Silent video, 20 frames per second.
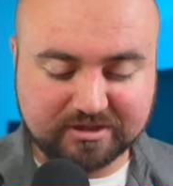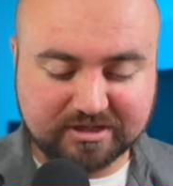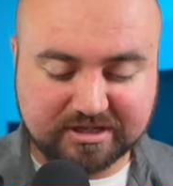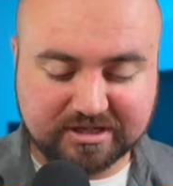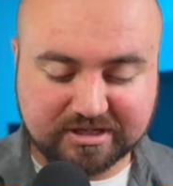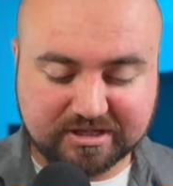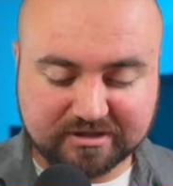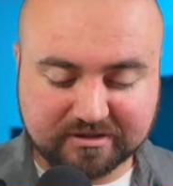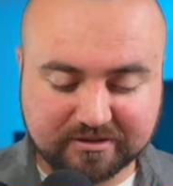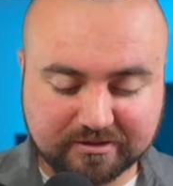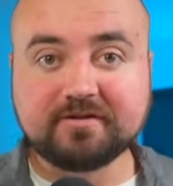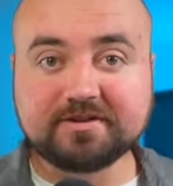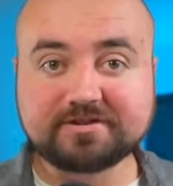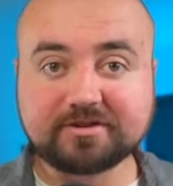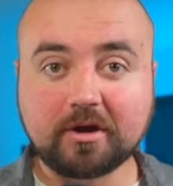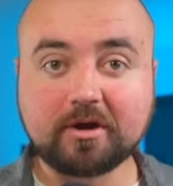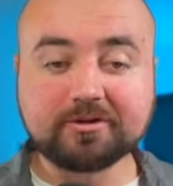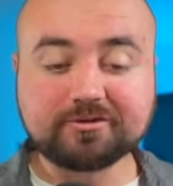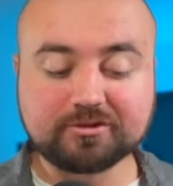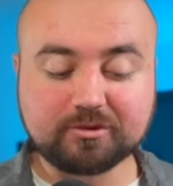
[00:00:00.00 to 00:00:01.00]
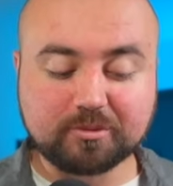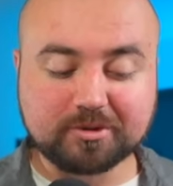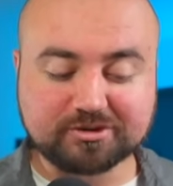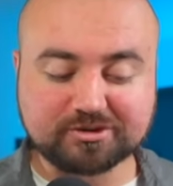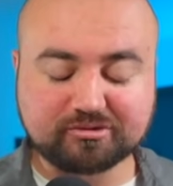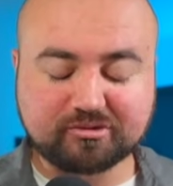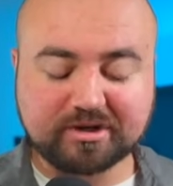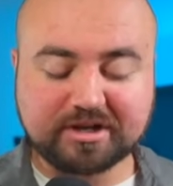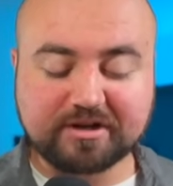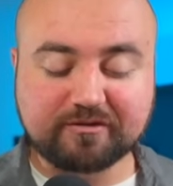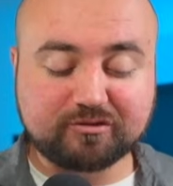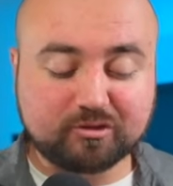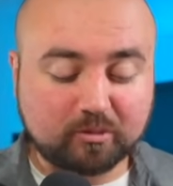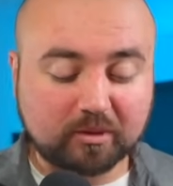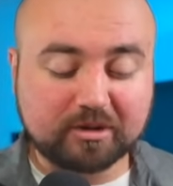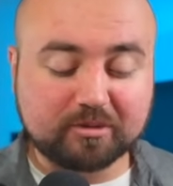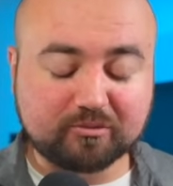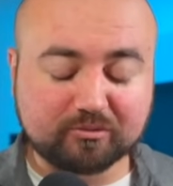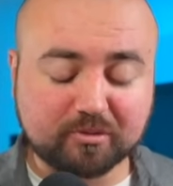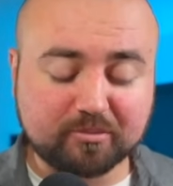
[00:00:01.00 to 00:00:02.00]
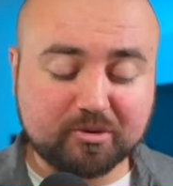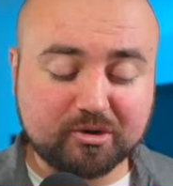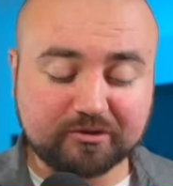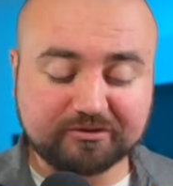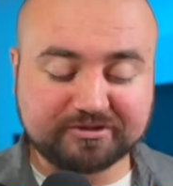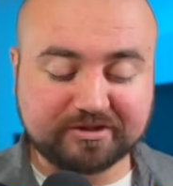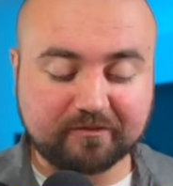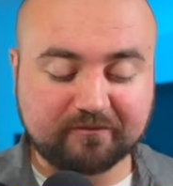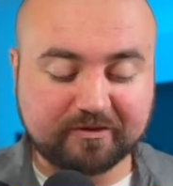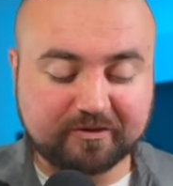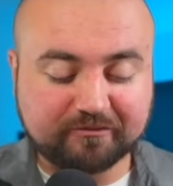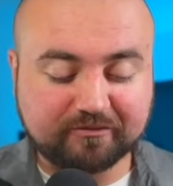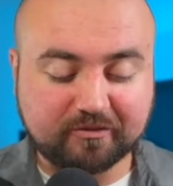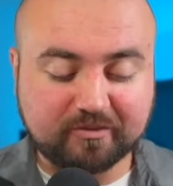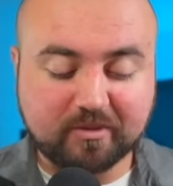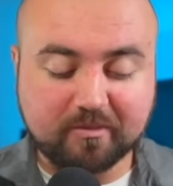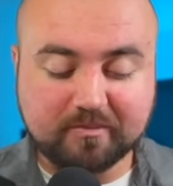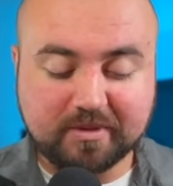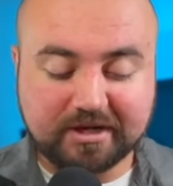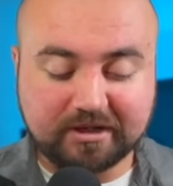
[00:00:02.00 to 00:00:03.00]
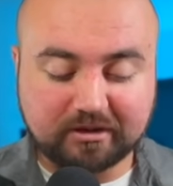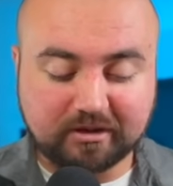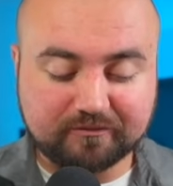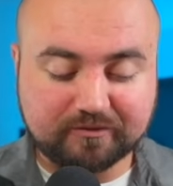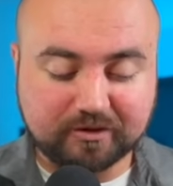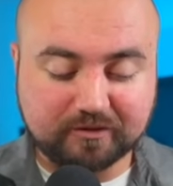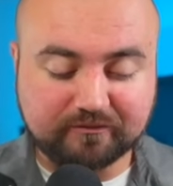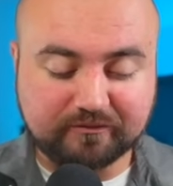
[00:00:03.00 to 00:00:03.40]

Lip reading: need. This also works great if you want to remove something from the middle of your